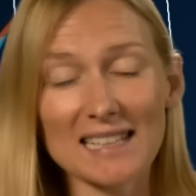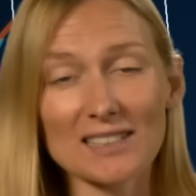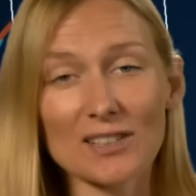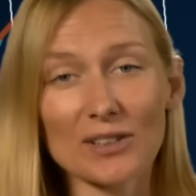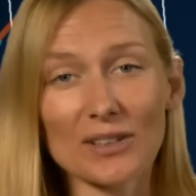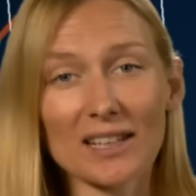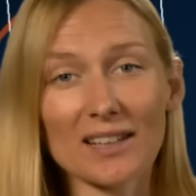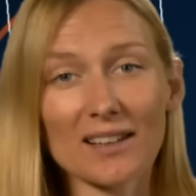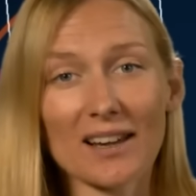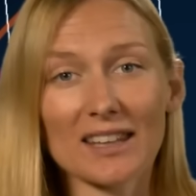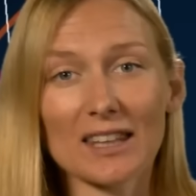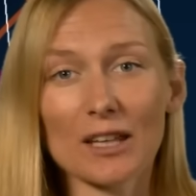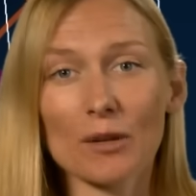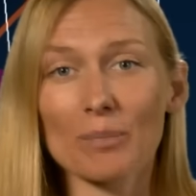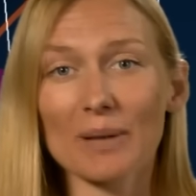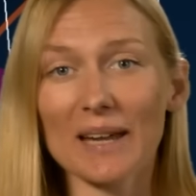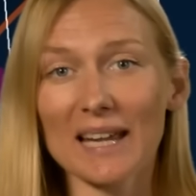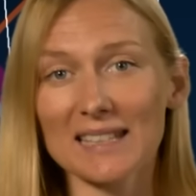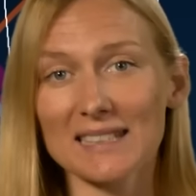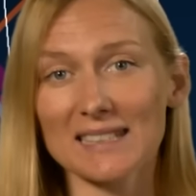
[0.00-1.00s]
is looking like the
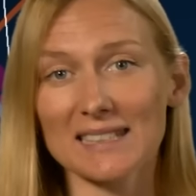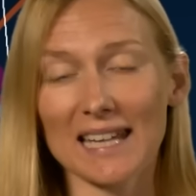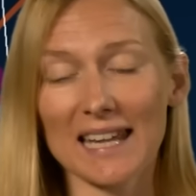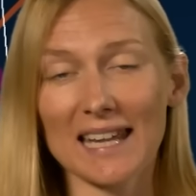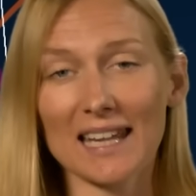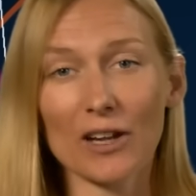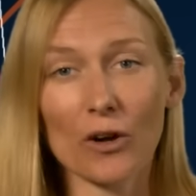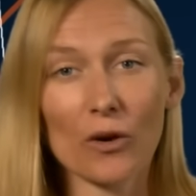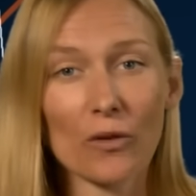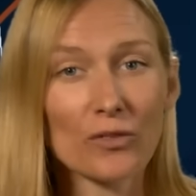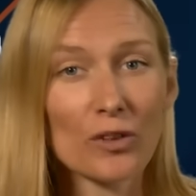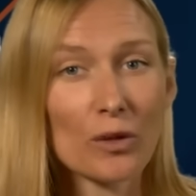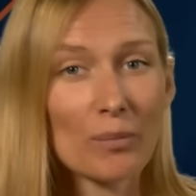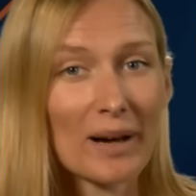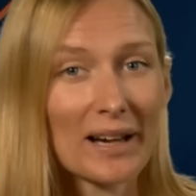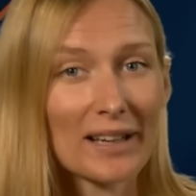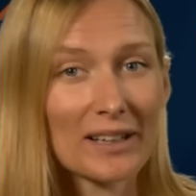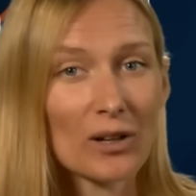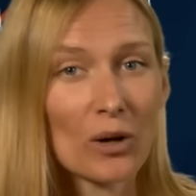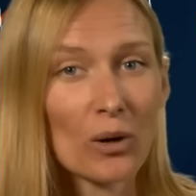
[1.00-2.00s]
best day of the
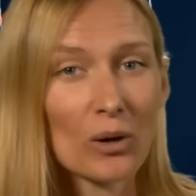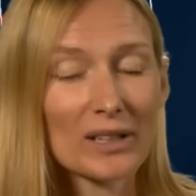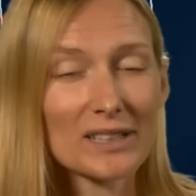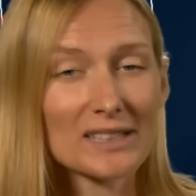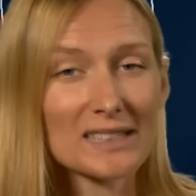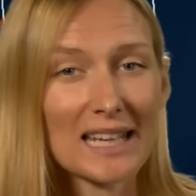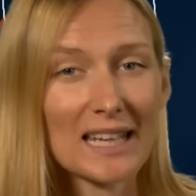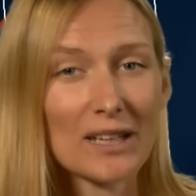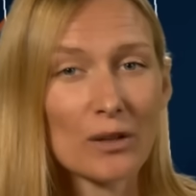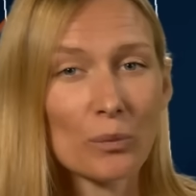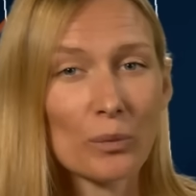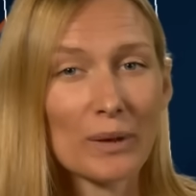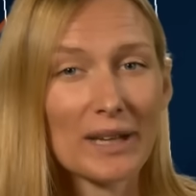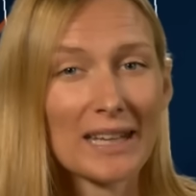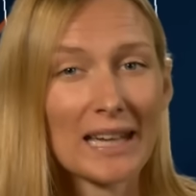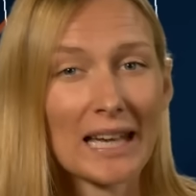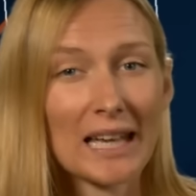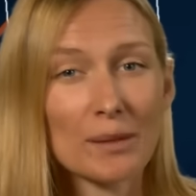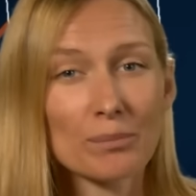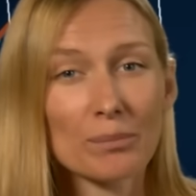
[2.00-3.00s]
bank holiday
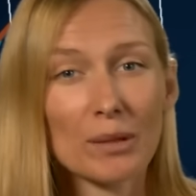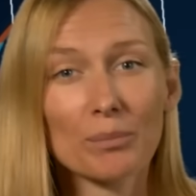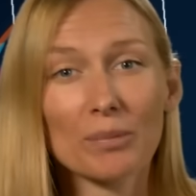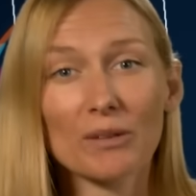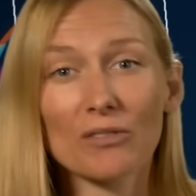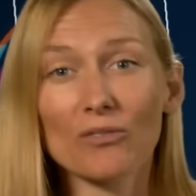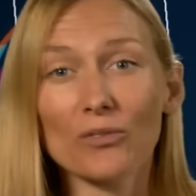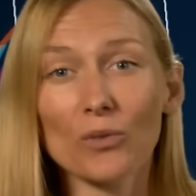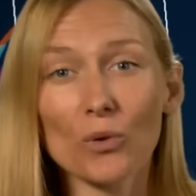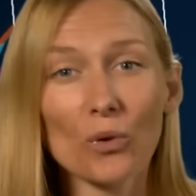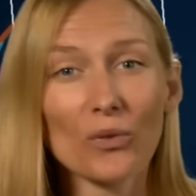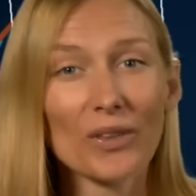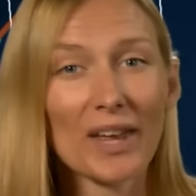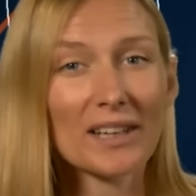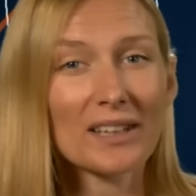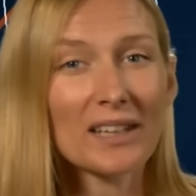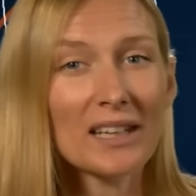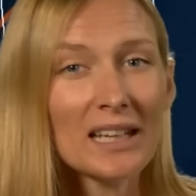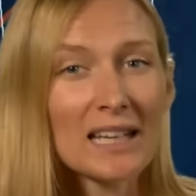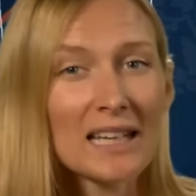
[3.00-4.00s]
weekend. But before
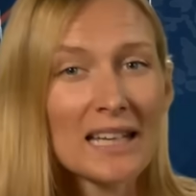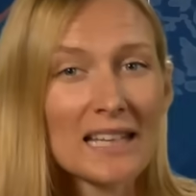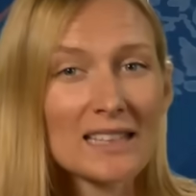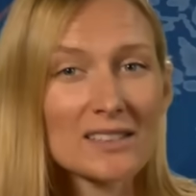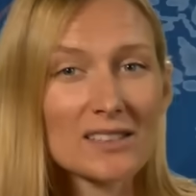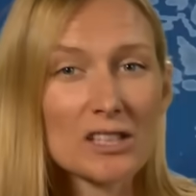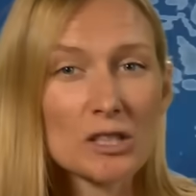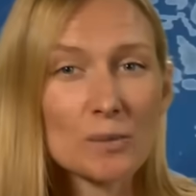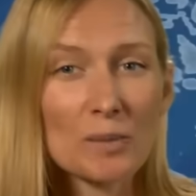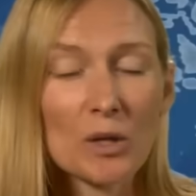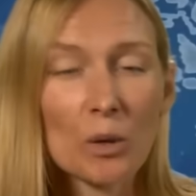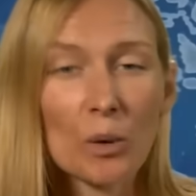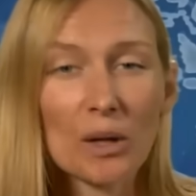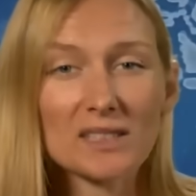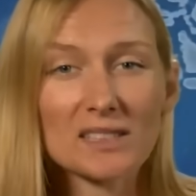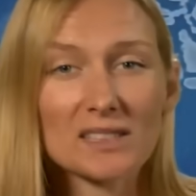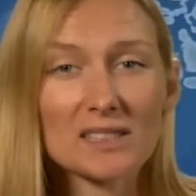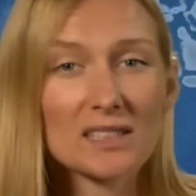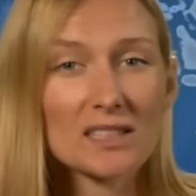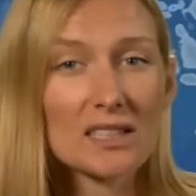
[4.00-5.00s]
then, it's going to be
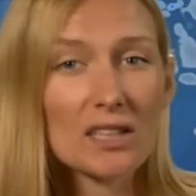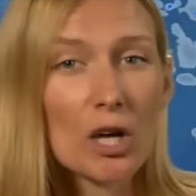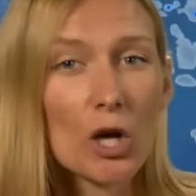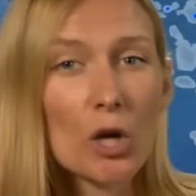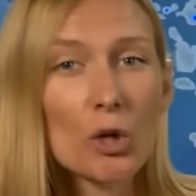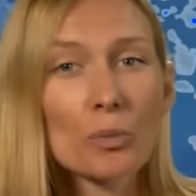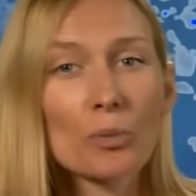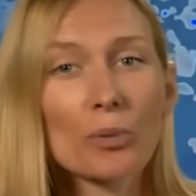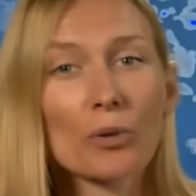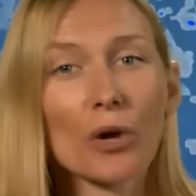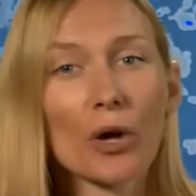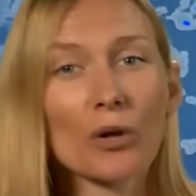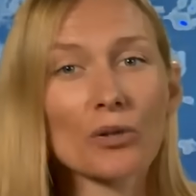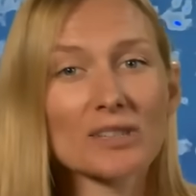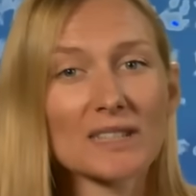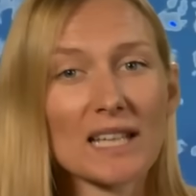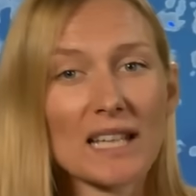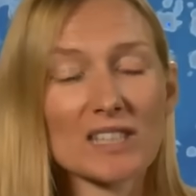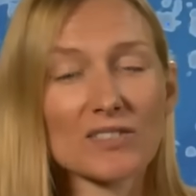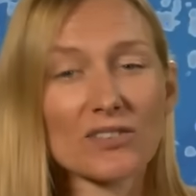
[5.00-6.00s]
quite a slow
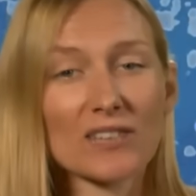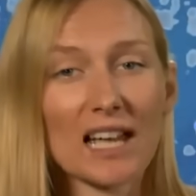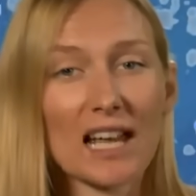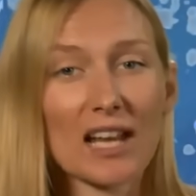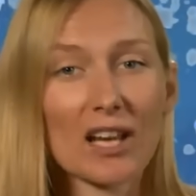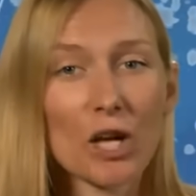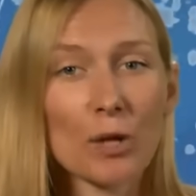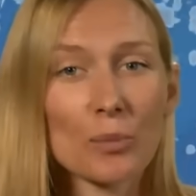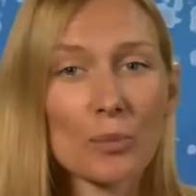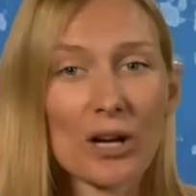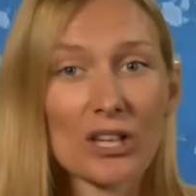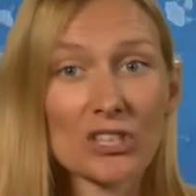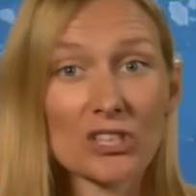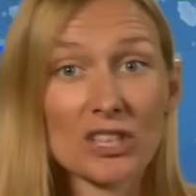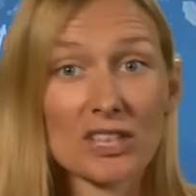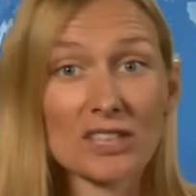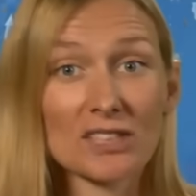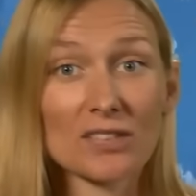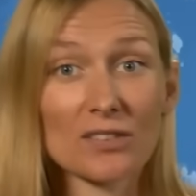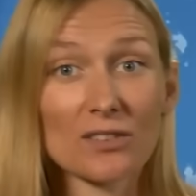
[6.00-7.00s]
process for that low
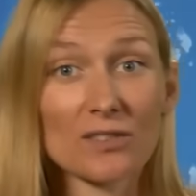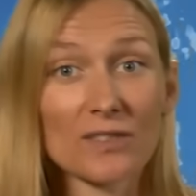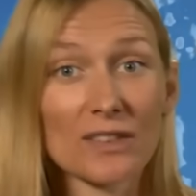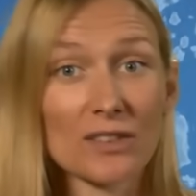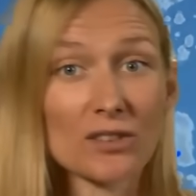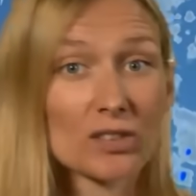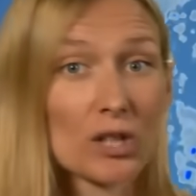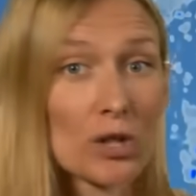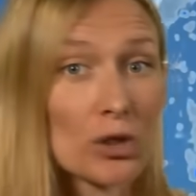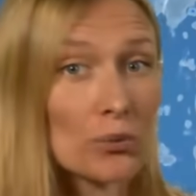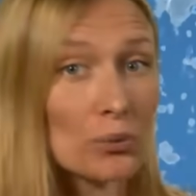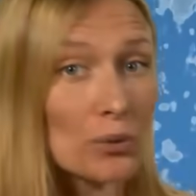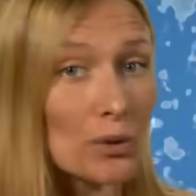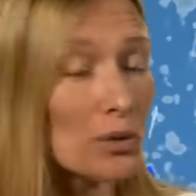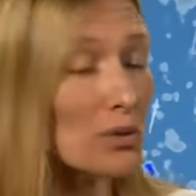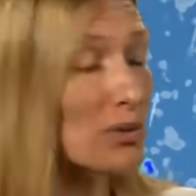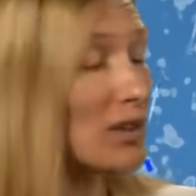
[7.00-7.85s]
pressure to fill. So through